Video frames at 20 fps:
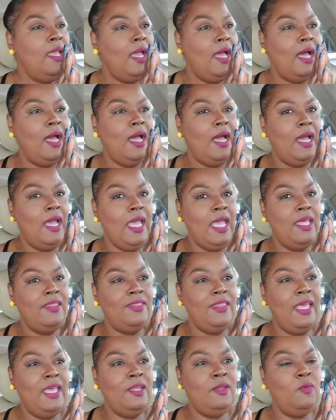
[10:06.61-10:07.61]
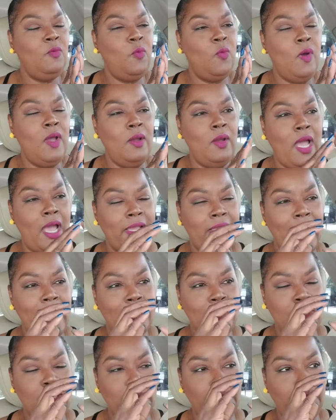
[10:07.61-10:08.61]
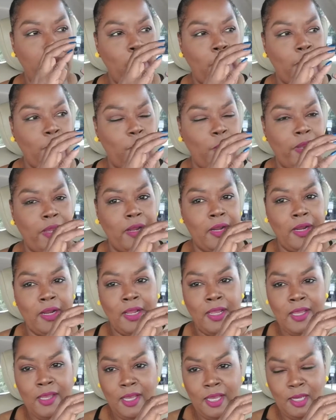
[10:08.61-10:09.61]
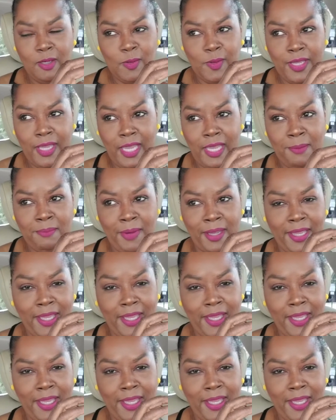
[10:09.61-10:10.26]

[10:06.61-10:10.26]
And then I got to a point where, okay,